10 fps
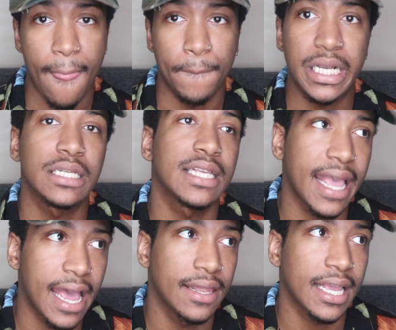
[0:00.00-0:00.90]
Because
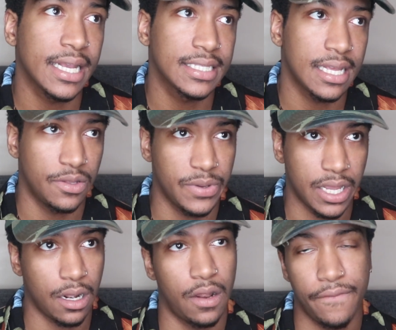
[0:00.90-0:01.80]
again, like I said in the
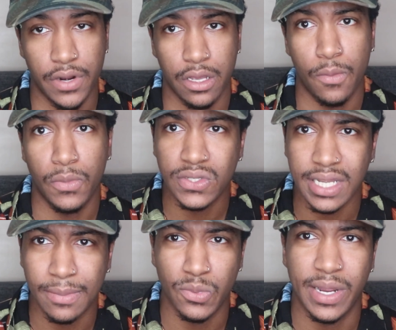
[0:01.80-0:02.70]
beginning of the video, most
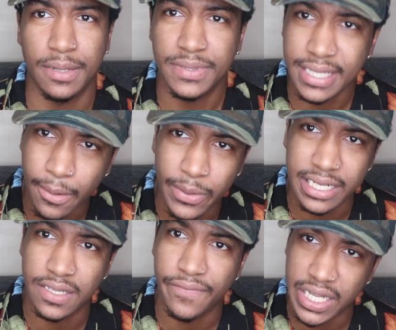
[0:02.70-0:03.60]
times we get upset, we
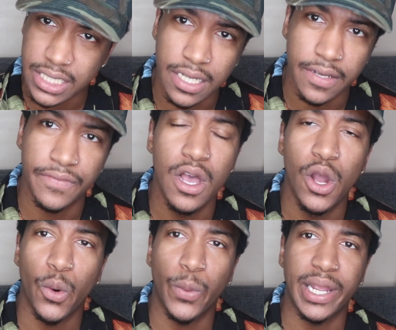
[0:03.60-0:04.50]
get
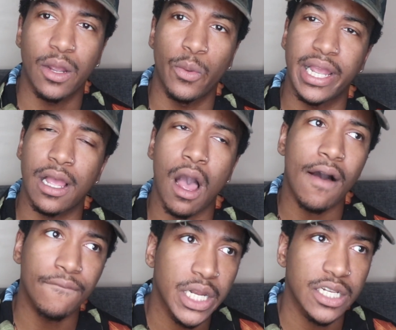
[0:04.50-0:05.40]
defensive, we
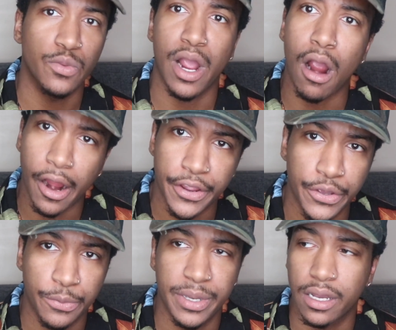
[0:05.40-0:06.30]
conflict, we
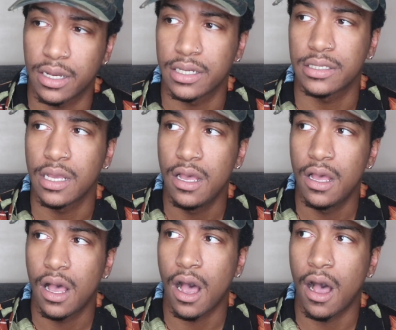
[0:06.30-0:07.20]
argue because
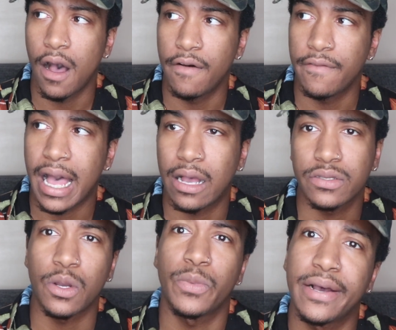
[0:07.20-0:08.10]
of how
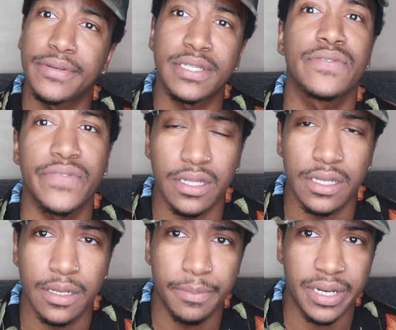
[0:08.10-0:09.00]
someone else is
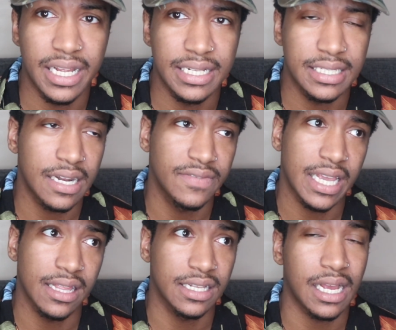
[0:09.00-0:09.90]
feeling, but instead of
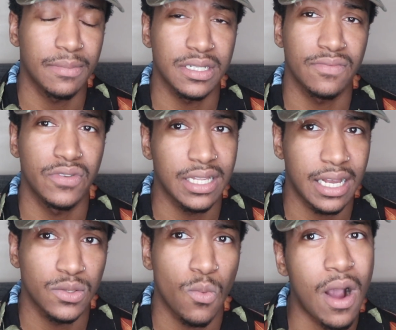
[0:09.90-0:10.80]
taking the time to
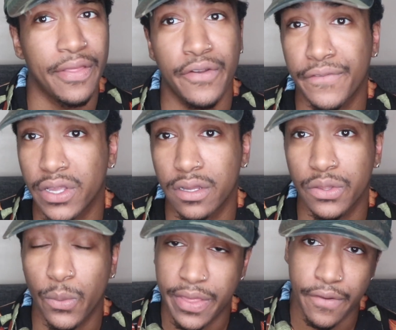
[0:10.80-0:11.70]
realize why they're feeling
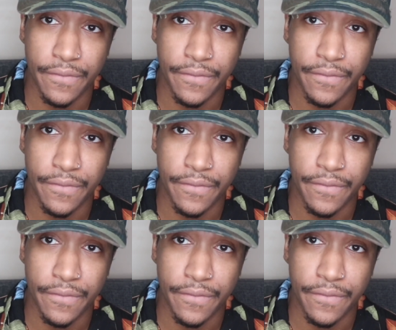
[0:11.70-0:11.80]
the way they're